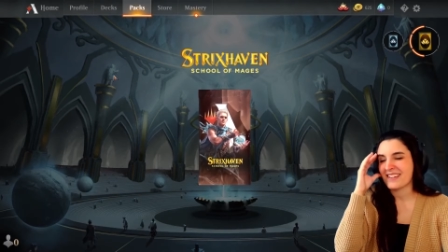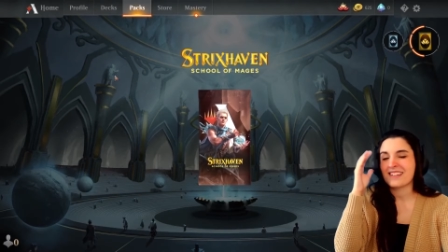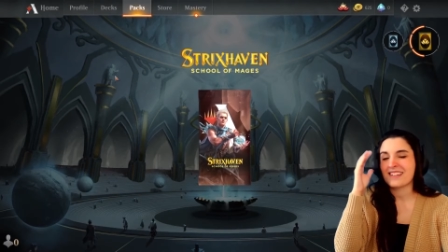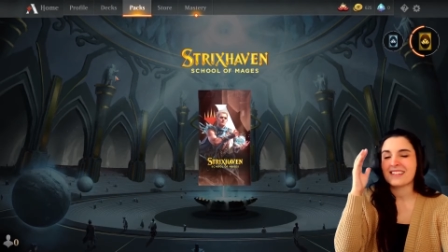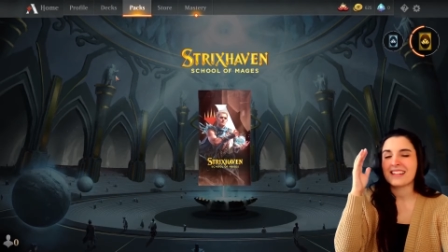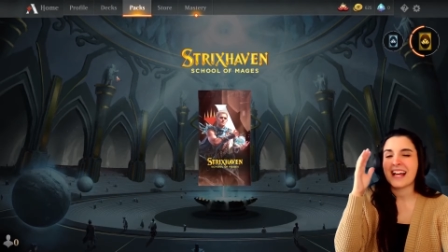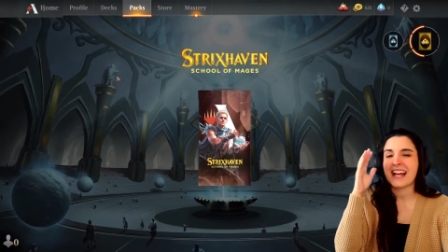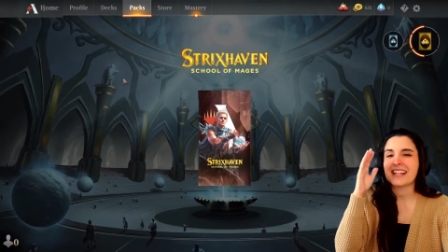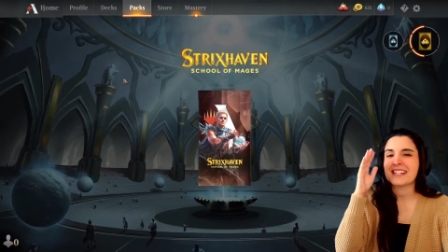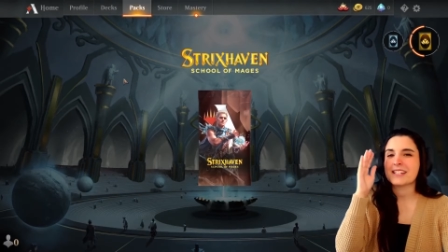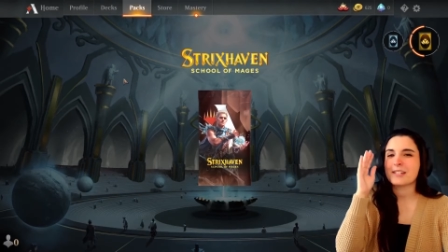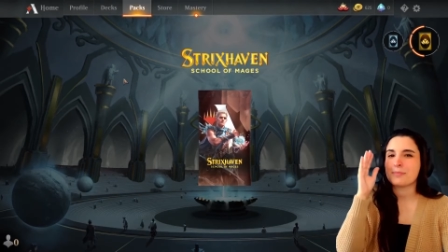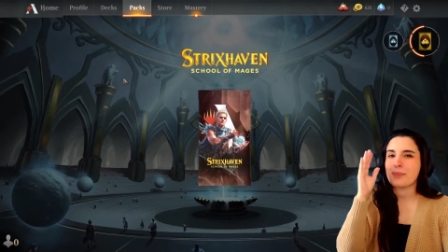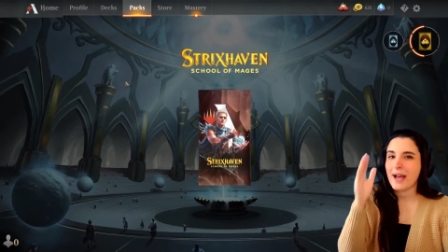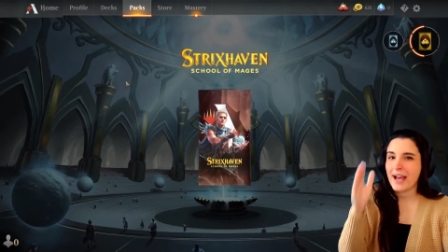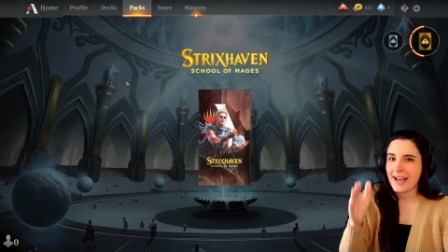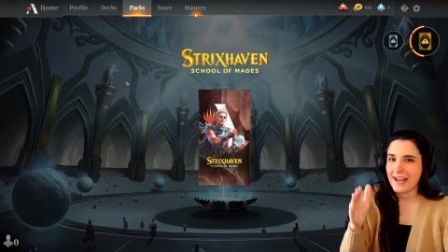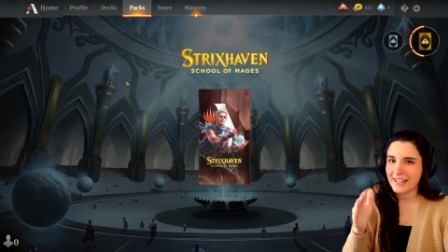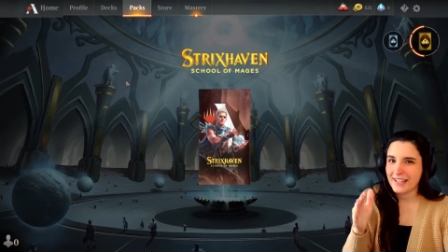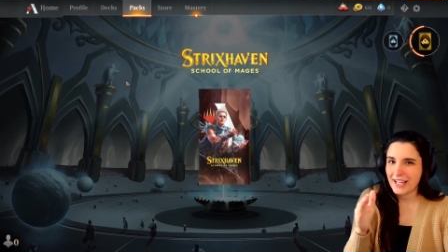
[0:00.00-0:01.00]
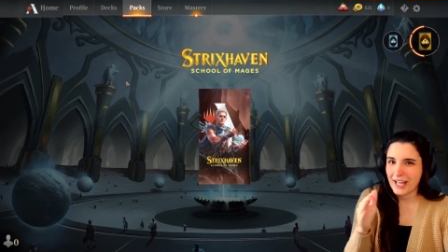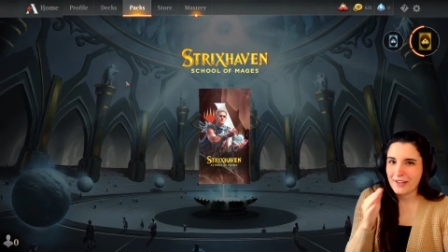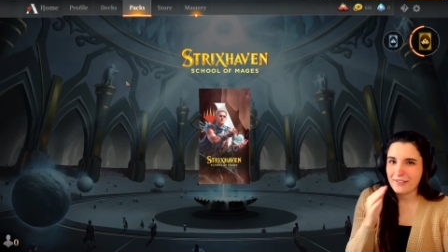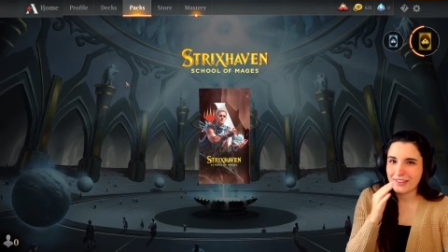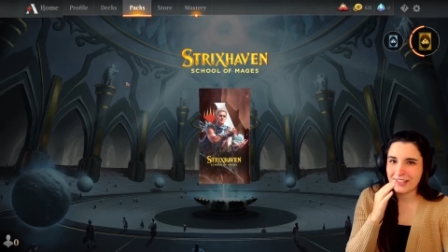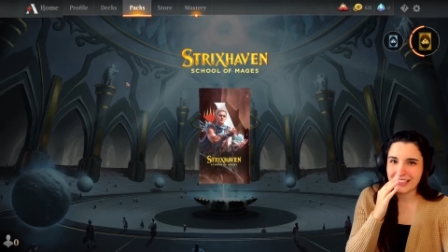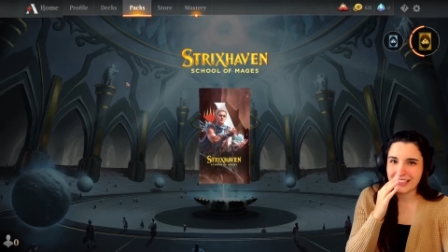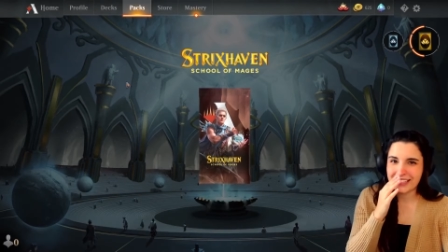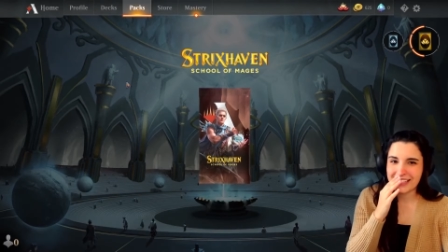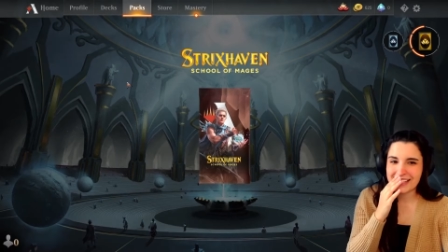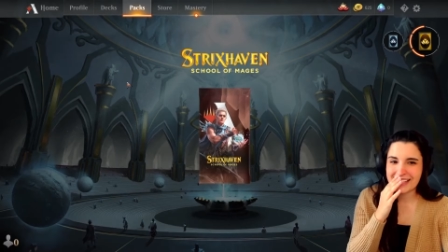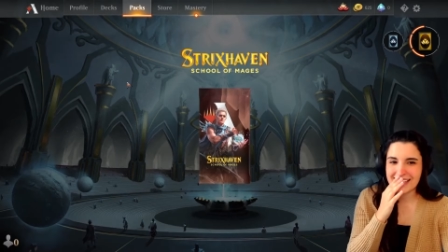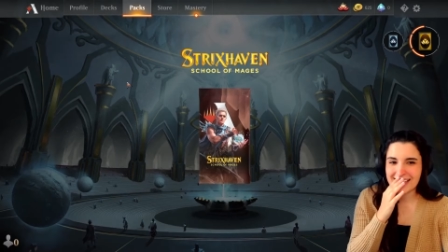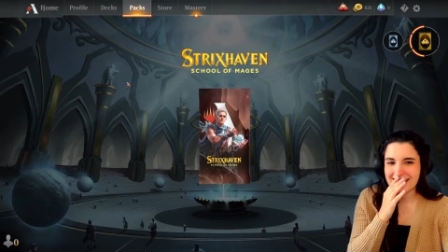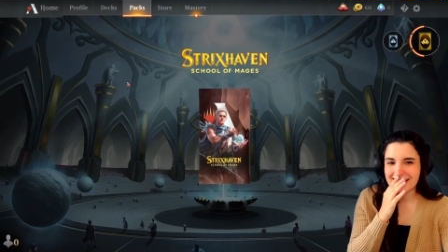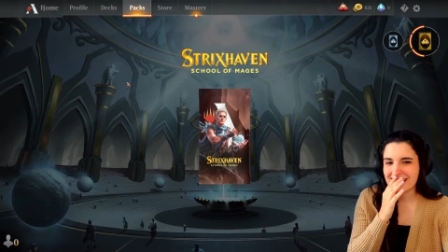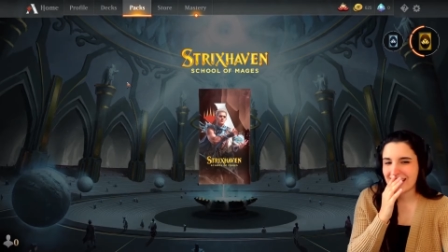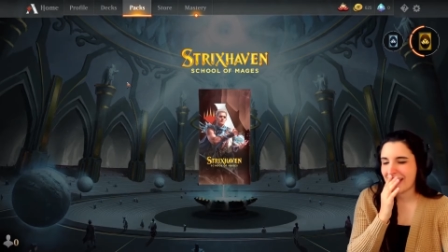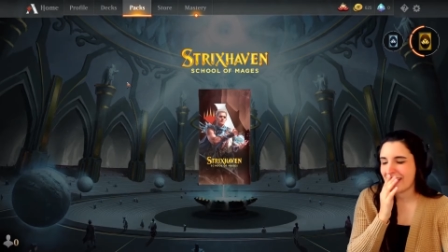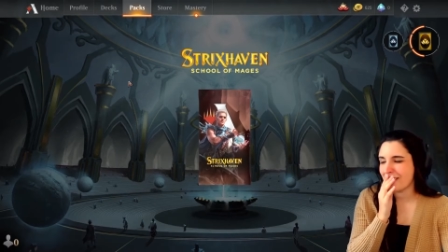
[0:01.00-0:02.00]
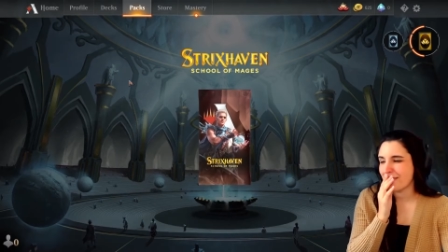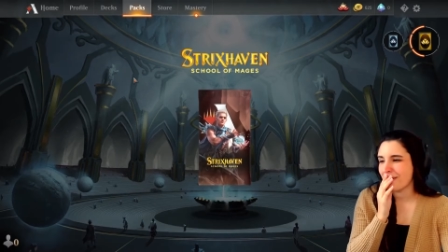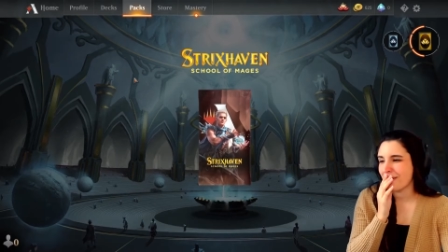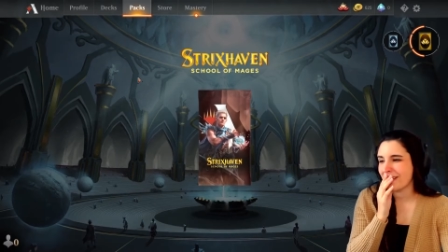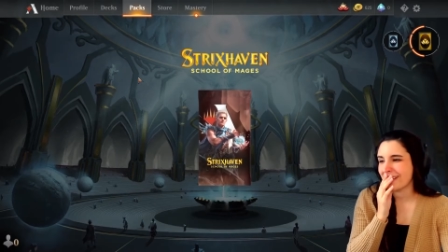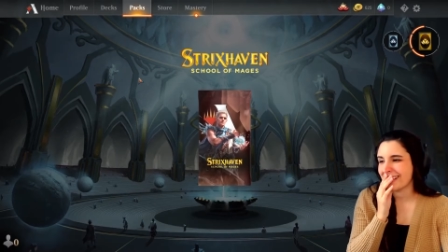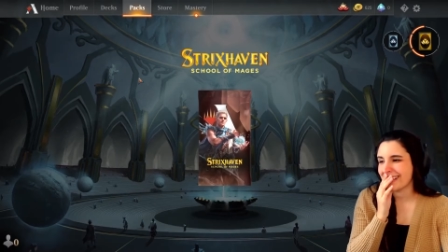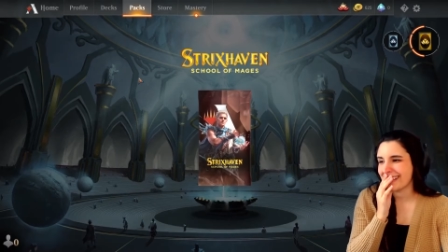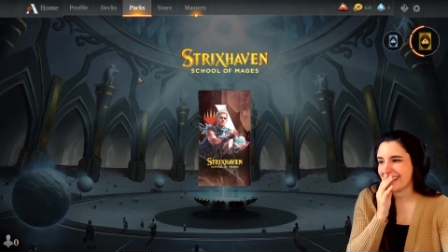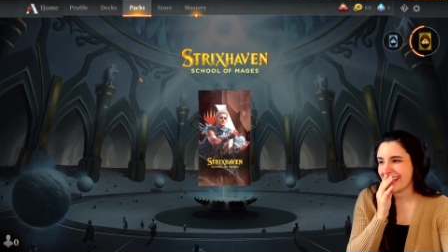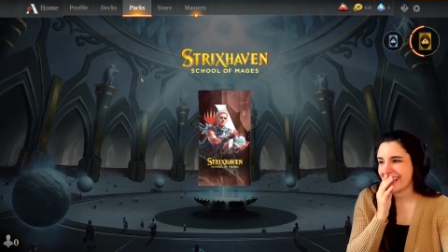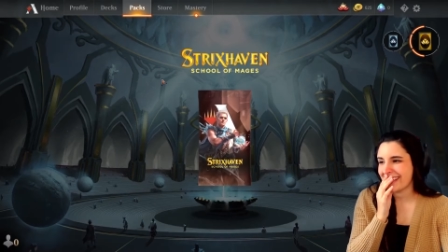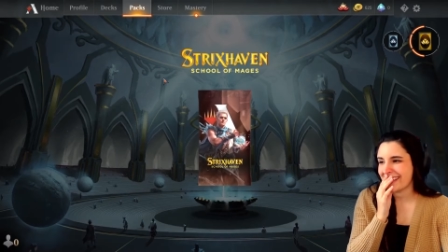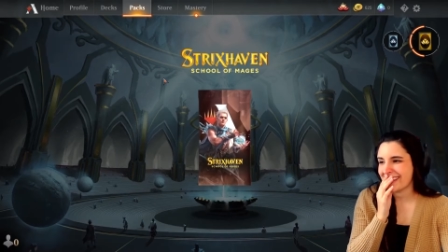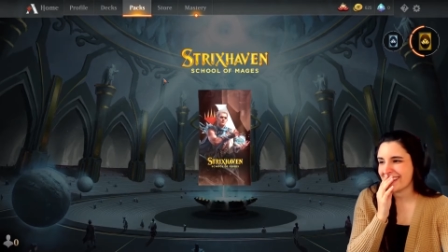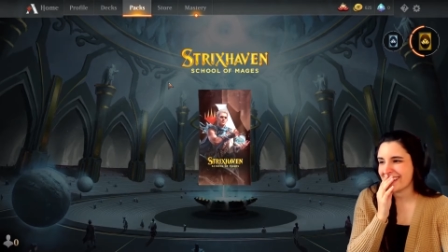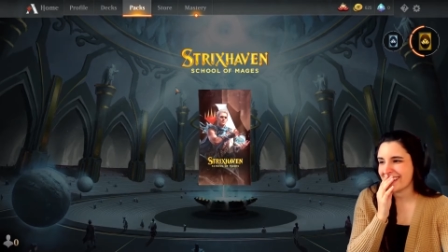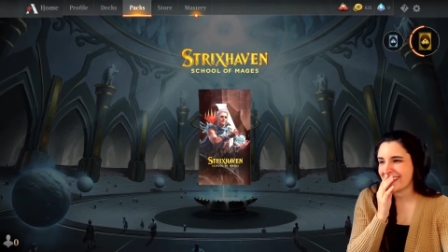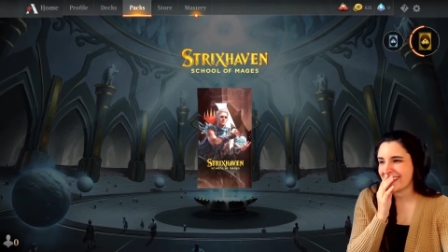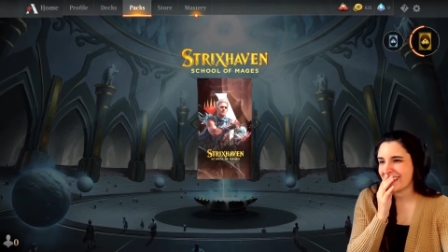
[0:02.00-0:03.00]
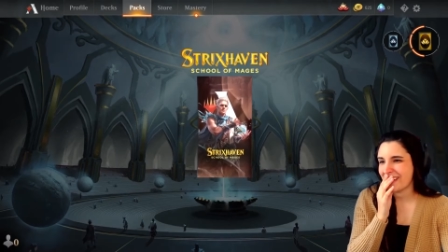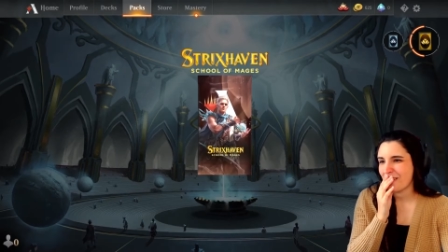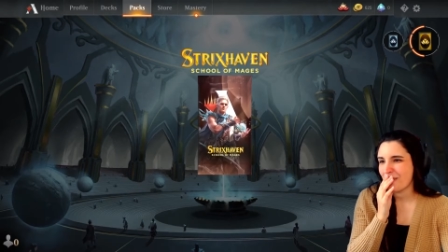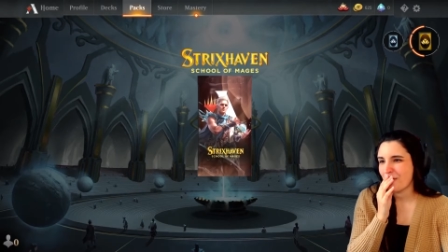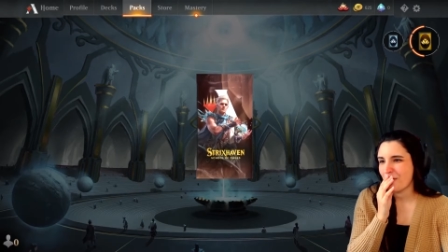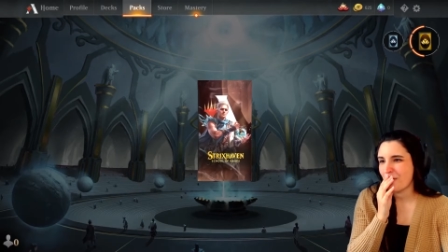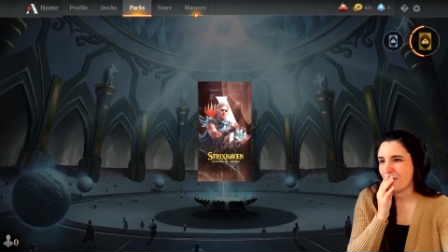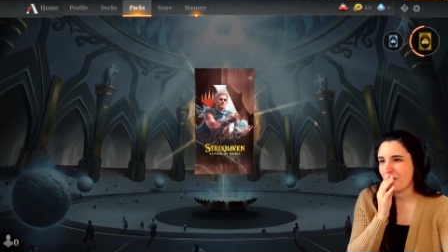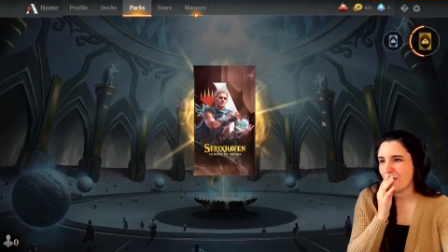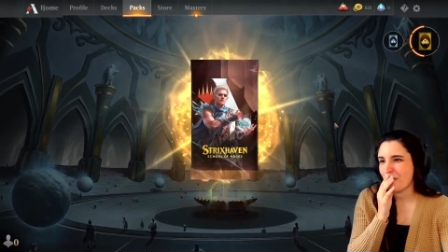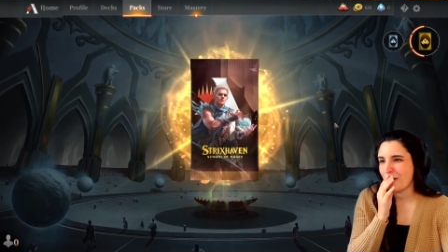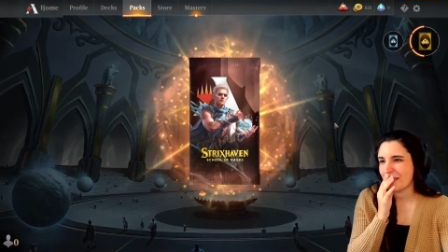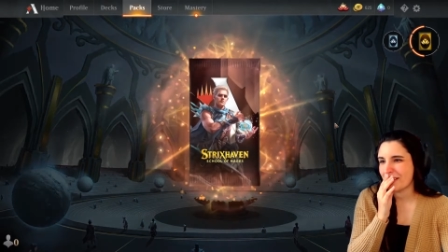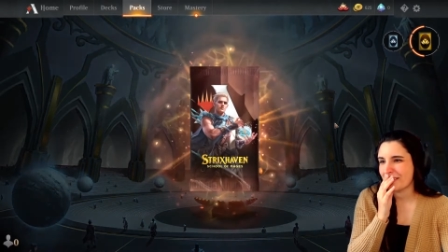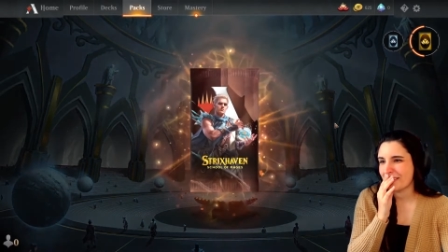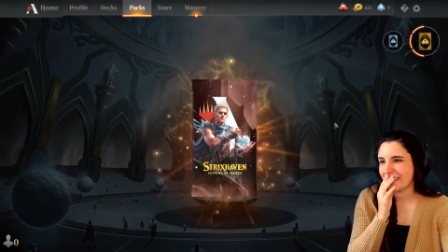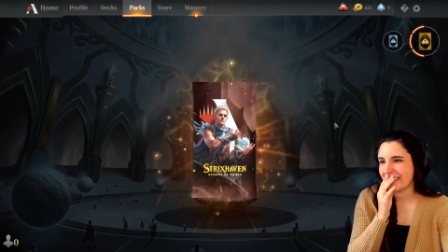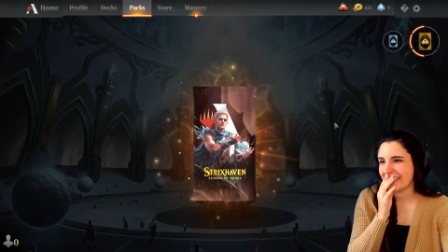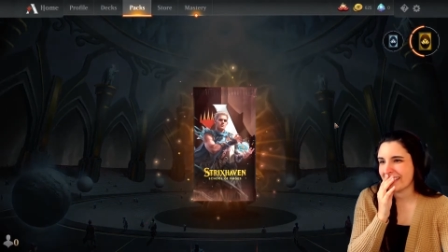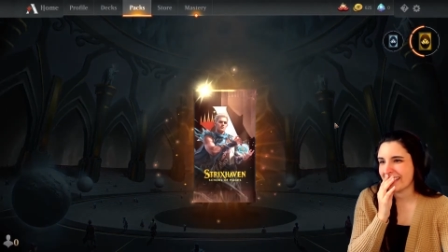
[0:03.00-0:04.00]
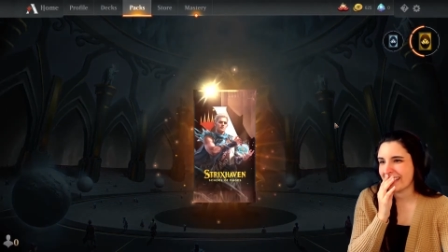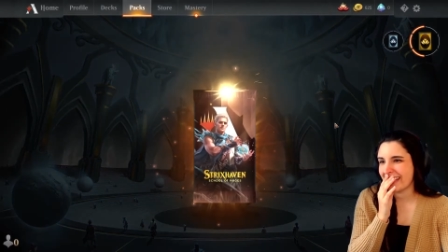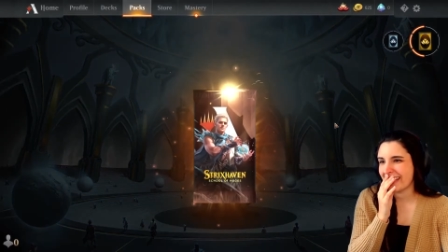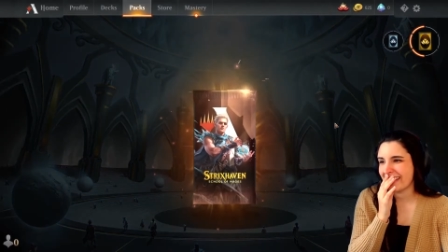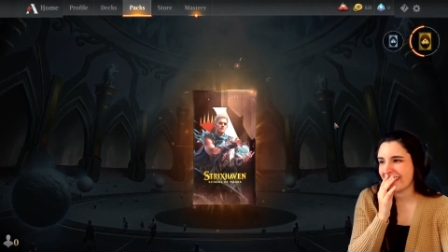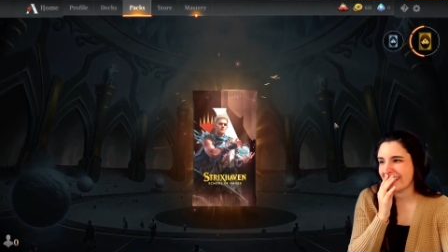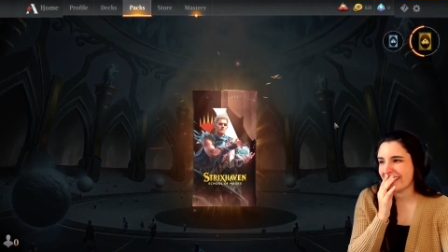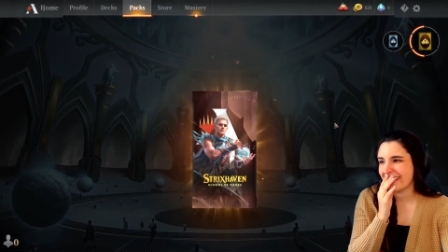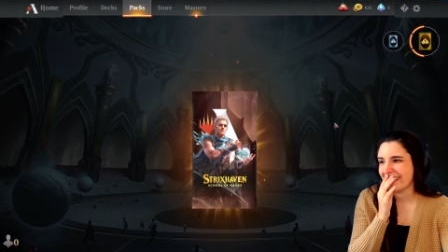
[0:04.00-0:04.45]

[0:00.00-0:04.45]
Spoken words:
Our last pack of 36. I apologize. What are we gonna get?